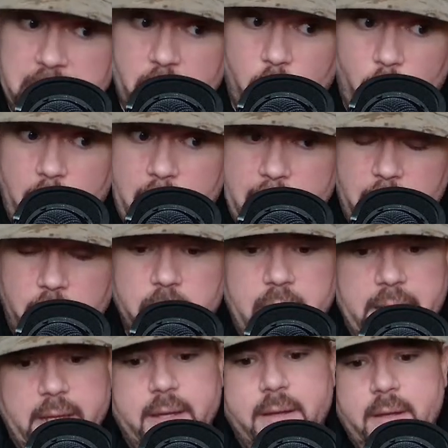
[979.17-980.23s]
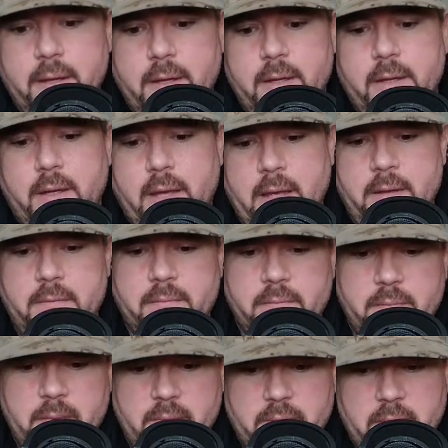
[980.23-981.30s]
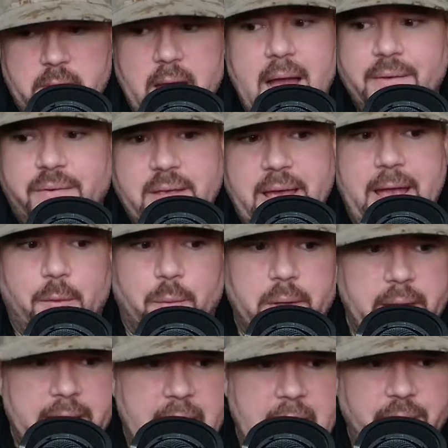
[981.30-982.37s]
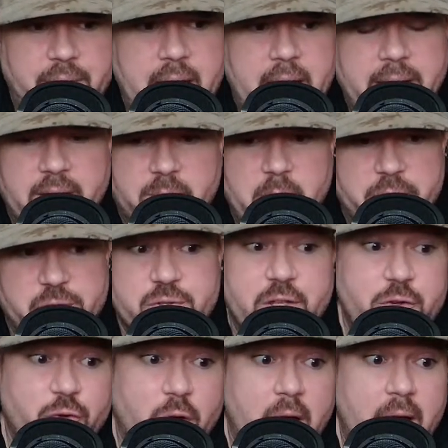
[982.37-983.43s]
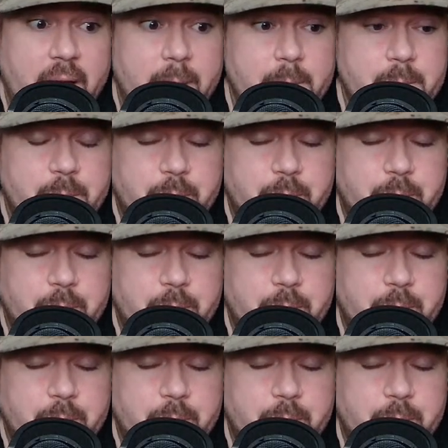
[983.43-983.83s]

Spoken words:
a while. Like, guys can't really hide that as much as they try.